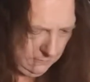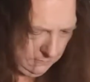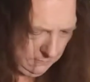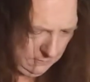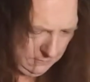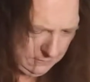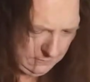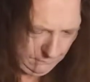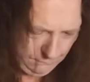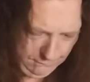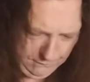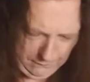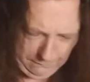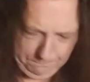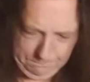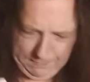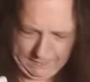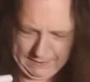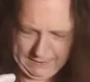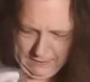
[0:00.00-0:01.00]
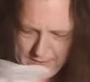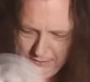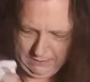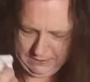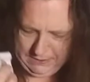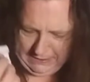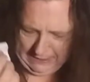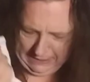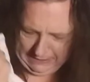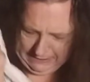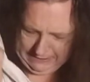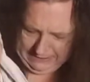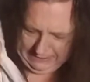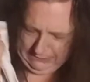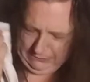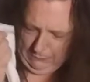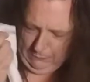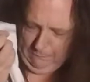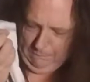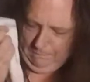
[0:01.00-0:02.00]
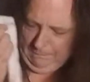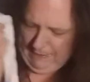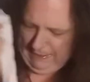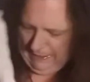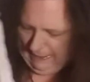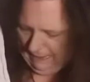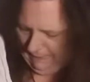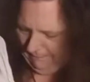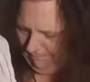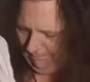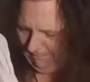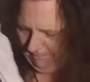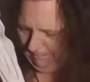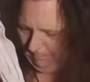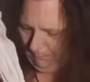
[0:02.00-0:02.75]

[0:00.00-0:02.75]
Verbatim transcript: There's a few big socks that don't have